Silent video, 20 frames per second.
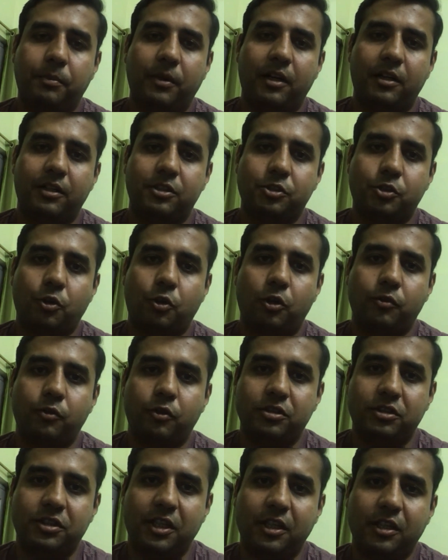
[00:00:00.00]
part strong would
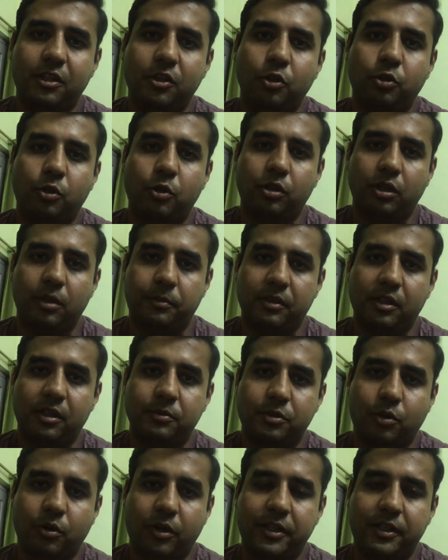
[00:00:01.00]
sail you through the prelims
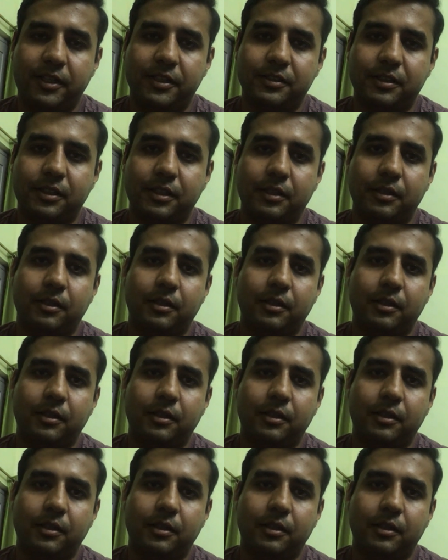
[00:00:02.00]
quite easily.